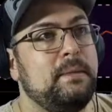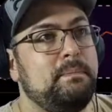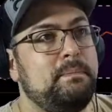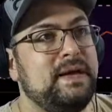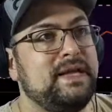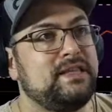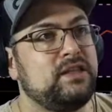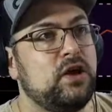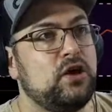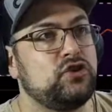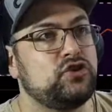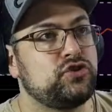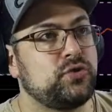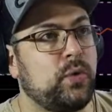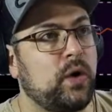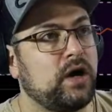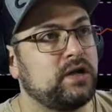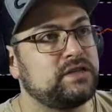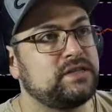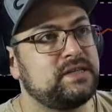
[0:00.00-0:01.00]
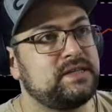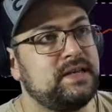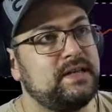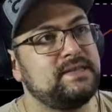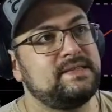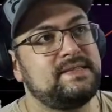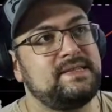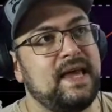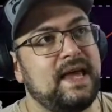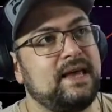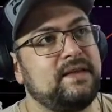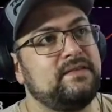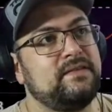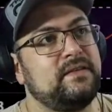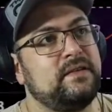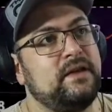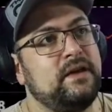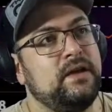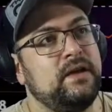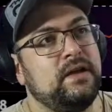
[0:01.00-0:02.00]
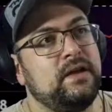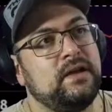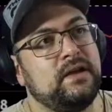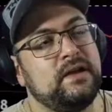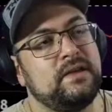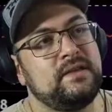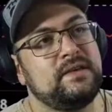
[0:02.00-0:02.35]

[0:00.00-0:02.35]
Pete Schwartz says, I